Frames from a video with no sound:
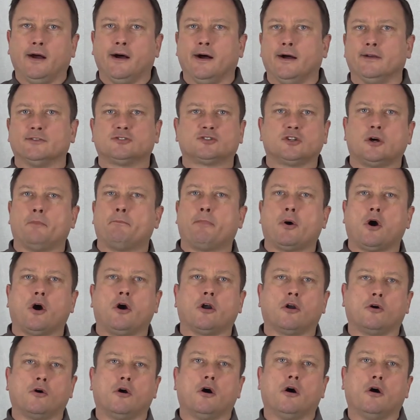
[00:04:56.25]
some
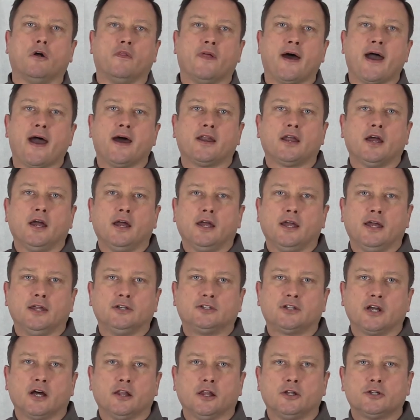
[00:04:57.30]
part or all that
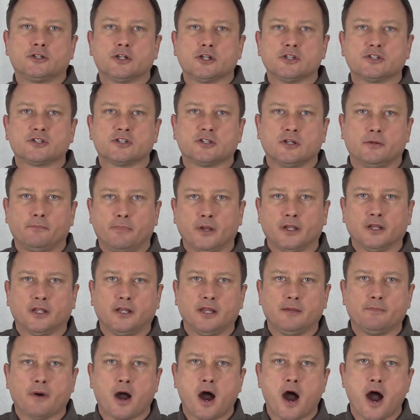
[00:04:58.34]
intelligence and
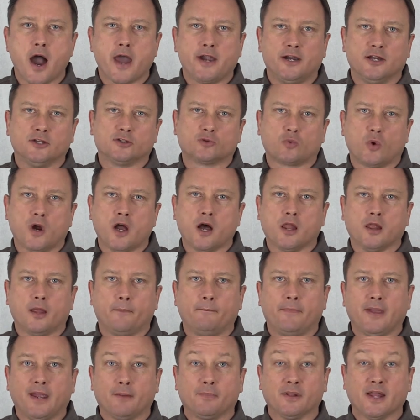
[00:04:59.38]
ability behind it as well,
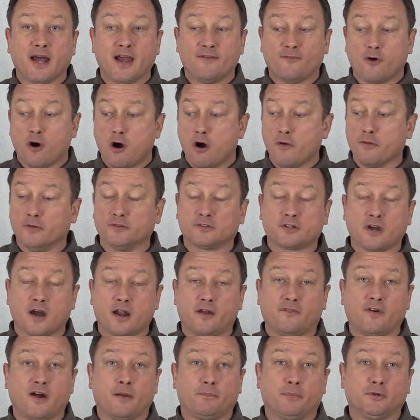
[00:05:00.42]
and be able to have all those kind
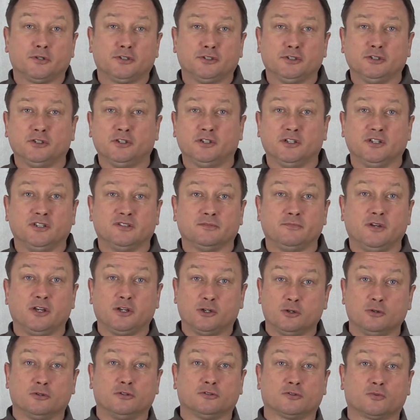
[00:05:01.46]
of opportunities. I mean,
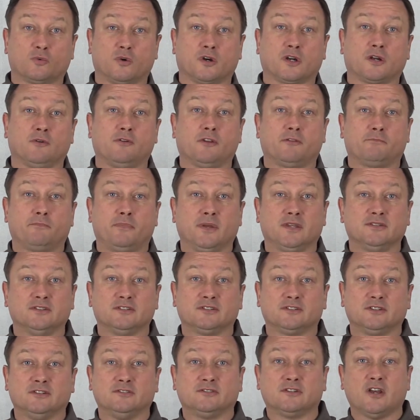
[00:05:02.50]
Google's working with
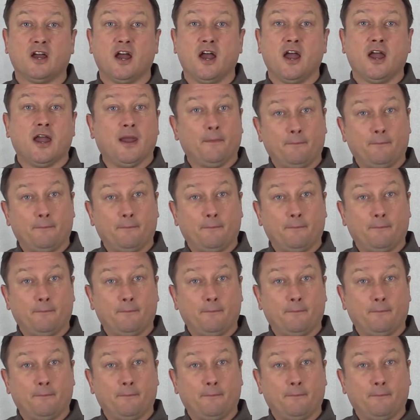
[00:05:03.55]
businesses and